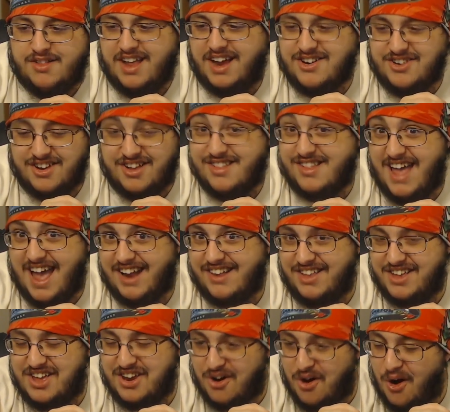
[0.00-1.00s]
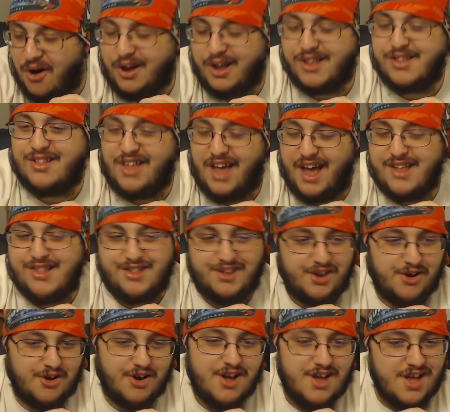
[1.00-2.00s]
actually exactly in August last
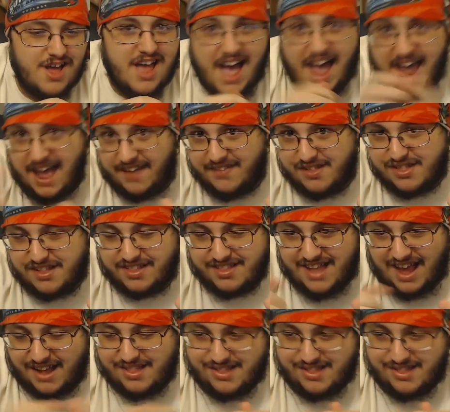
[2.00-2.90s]
year, I had this exact